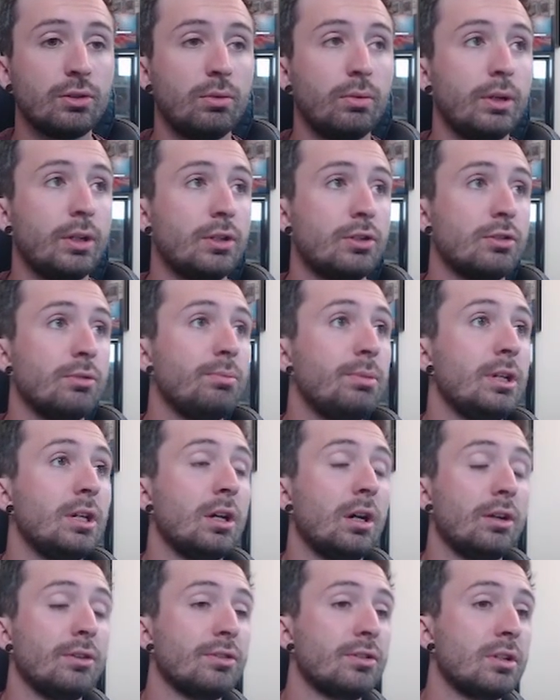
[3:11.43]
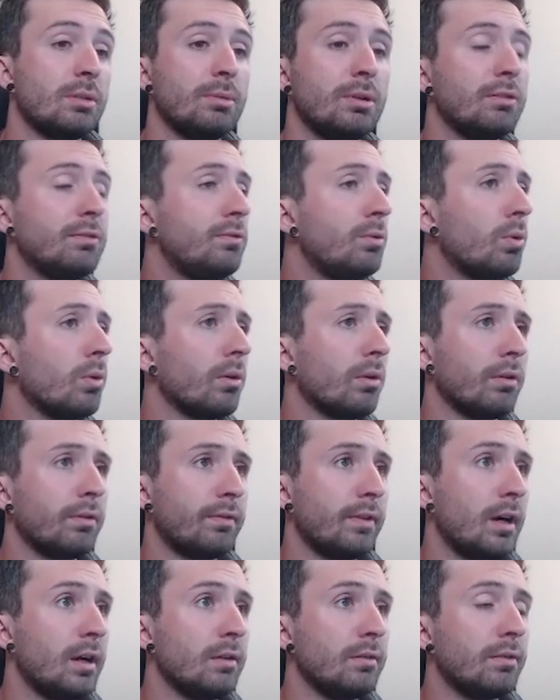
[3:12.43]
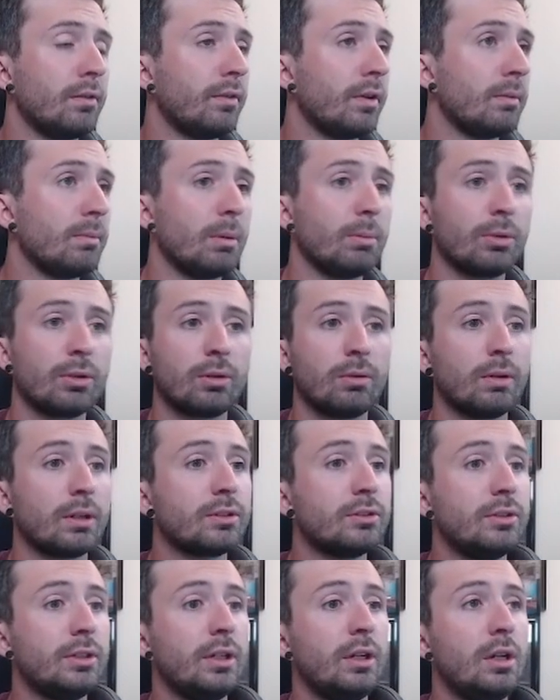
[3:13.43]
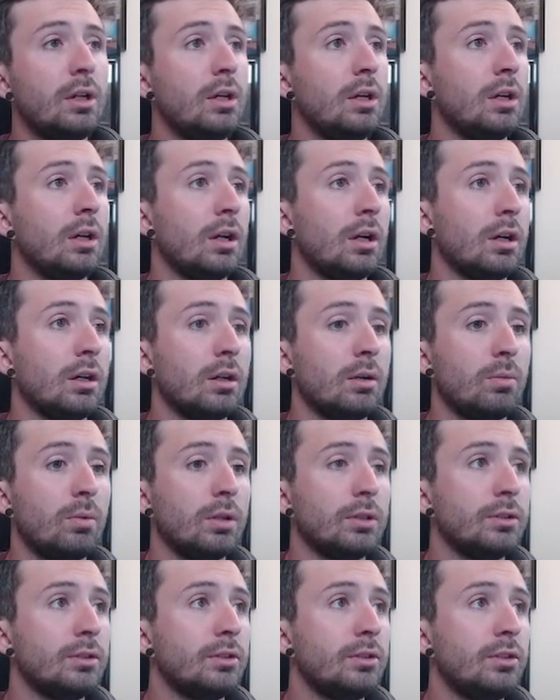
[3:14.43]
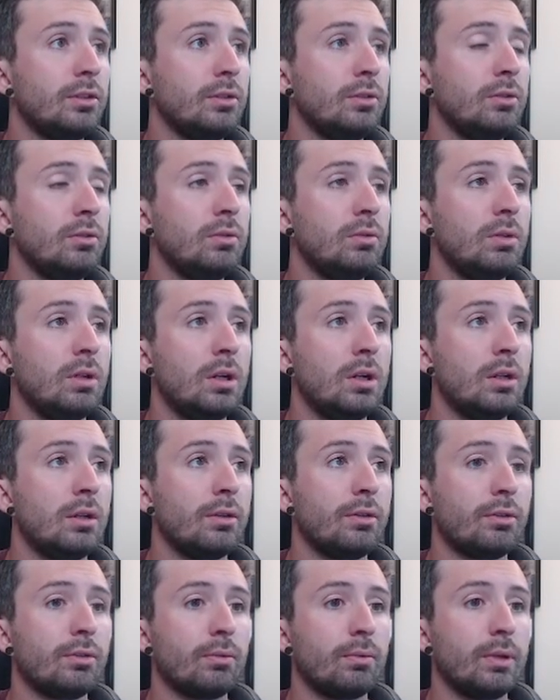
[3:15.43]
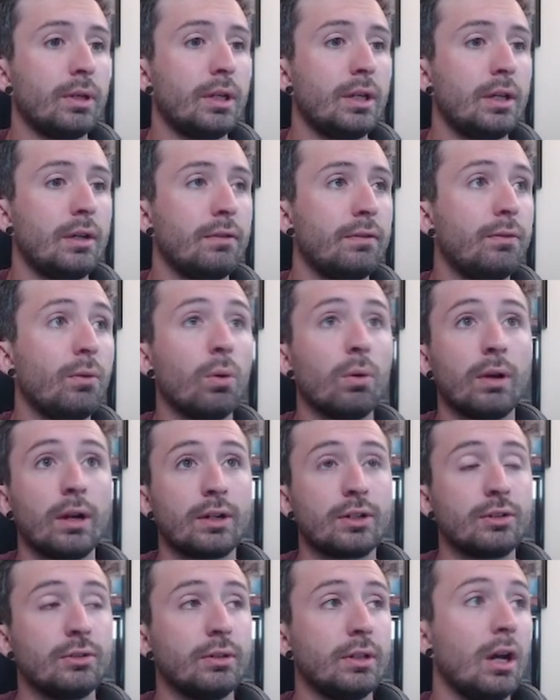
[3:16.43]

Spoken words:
Wing should be on summon 4 or 5 if I remember correctly. 1, 2, 3, 4 actually.